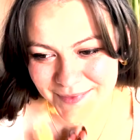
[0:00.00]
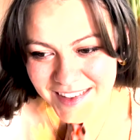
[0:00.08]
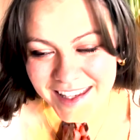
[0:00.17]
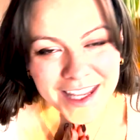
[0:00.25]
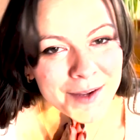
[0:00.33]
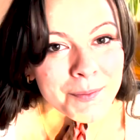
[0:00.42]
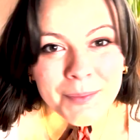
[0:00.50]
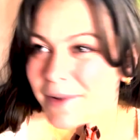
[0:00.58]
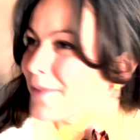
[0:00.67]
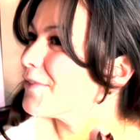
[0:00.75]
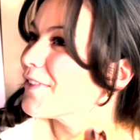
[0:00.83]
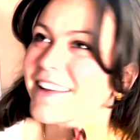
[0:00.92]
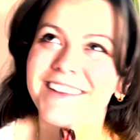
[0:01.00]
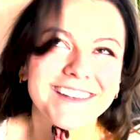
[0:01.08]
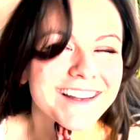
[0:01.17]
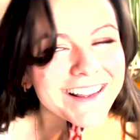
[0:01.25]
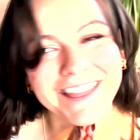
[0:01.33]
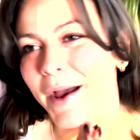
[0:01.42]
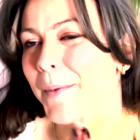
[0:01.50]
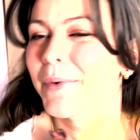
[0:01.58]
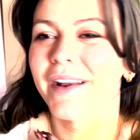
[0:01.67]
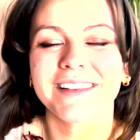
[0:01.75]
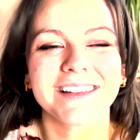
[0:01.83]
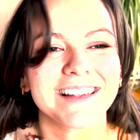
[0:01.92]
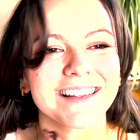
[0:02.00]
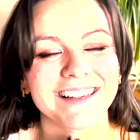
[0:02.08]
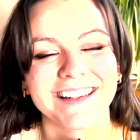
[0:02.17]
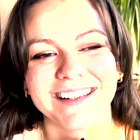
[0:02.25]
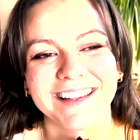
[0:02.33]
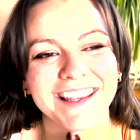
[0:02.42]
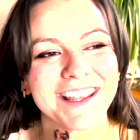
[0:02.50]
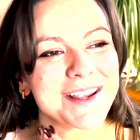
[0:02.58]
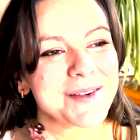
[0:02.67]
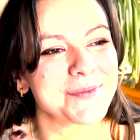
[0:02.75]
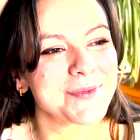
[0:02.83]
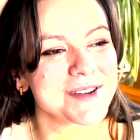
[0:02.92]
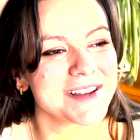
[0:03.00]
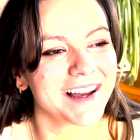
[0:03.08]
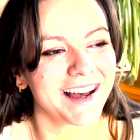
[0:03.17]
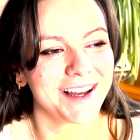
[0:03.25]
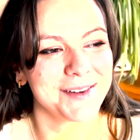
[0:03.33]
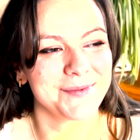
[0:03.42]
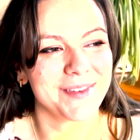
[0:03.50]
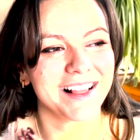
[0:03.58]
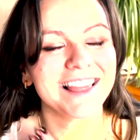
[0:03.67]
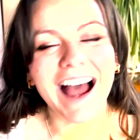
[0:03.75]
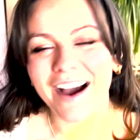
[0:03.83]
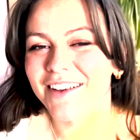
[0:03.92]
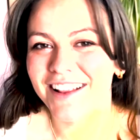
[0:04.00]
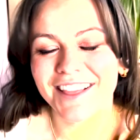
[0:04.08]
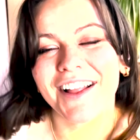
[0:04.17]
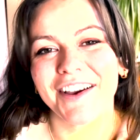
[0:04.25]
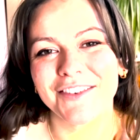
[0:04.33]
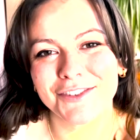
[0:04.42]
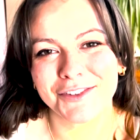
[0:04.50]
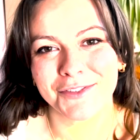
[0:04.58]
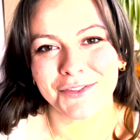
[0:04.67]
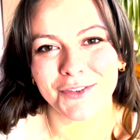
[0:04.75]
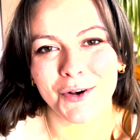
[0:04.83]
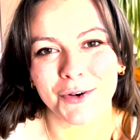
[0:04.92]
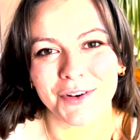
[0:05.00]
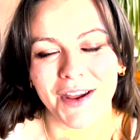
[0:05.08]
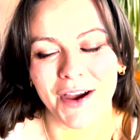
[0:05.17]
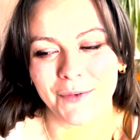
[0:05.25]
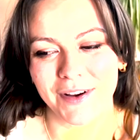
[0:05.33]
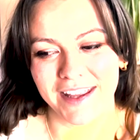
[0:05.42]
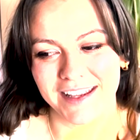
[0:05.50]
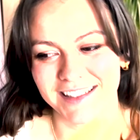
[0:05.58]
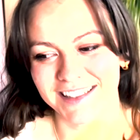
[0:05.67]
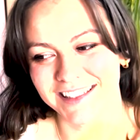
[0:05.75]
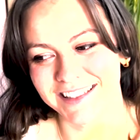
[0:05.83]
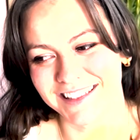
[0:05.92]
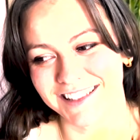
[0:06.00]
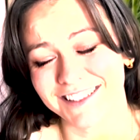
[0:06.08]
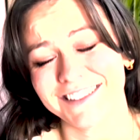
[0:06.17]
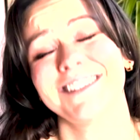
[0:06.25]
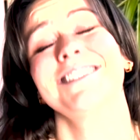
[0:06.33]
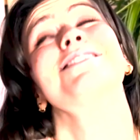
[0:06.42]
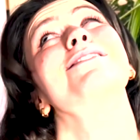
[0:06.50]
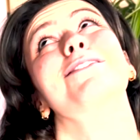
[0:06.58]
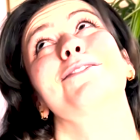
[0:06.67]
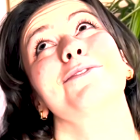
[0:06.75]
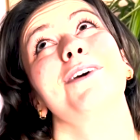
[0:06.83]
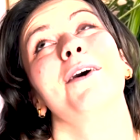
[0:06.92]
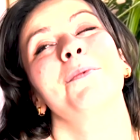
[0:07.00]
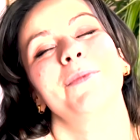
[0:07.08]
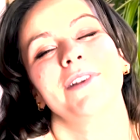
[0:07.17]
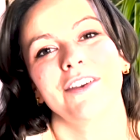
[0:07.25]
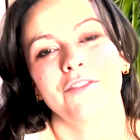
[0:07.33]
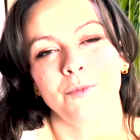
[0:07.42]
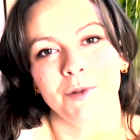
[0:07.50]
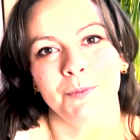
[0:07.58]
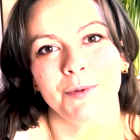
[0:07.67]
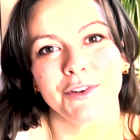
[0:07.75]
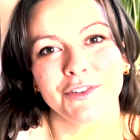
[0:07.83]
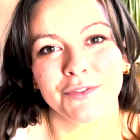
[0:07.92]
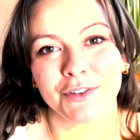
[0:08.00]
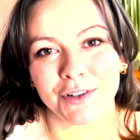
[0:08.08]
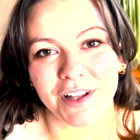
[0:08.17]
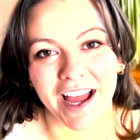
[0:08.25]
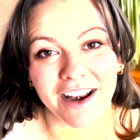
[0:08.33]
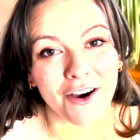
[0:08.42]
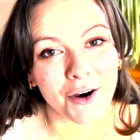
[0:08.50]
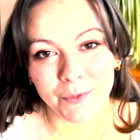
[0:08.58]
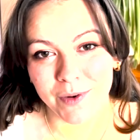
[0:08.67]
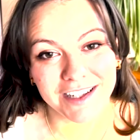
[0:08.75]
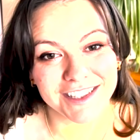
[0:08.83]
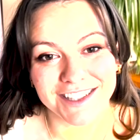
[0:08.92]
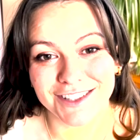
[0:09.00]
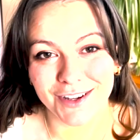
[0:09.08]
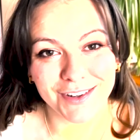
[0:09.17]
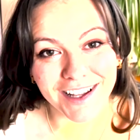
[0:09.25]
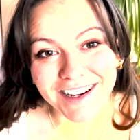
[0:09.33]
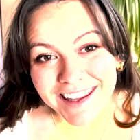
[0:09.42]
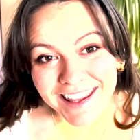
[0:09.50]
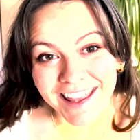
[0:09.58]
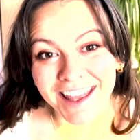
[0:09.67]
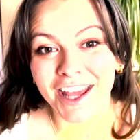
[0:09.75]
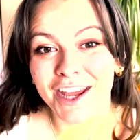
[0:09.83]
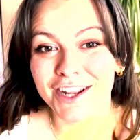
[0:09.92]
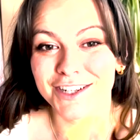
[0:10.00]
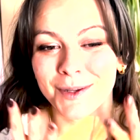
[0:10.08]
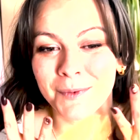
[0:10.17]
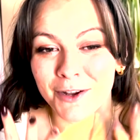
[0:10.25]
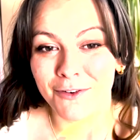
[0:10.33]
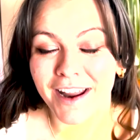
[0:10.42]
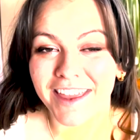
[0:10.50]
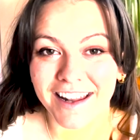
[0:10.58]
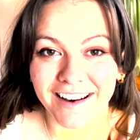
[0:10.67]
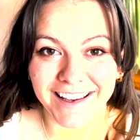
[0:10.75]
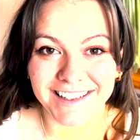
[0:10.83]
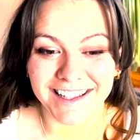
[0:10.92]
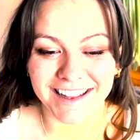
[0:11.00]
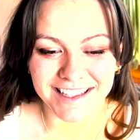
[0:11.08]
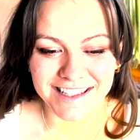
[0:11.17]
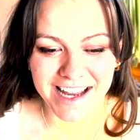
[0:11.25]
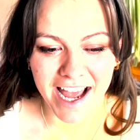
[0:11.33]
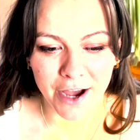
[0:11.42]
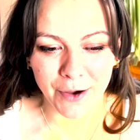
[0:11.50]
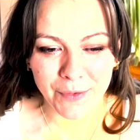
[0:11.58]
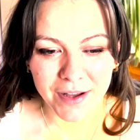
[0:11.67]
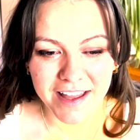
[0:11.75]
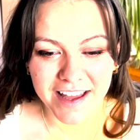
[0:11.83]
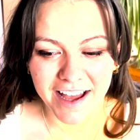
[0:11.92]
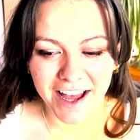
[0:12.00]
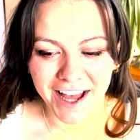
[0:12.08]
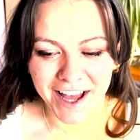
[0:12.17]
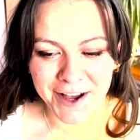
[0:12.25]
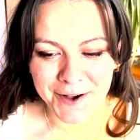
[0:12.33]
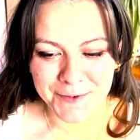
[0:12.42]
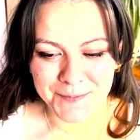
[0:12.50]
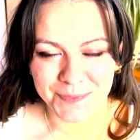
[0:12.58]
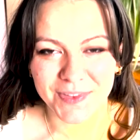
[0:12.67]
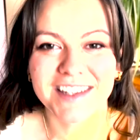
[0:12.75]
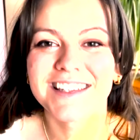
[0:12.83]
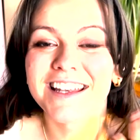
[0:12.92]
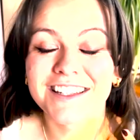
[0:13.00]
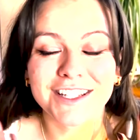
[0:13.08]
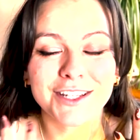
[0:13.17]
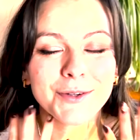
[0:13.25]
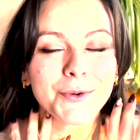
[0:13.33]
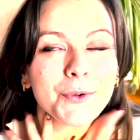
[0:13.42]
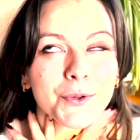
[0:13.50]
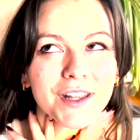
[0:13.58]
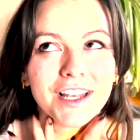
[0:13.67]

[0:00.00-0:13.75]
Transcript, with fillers: keep resting in that presence and keep um, allowing life to unfold how it is because it's just so unbelievably beautiful and aren't we just so lucky to be recognizing this now um, sending you all the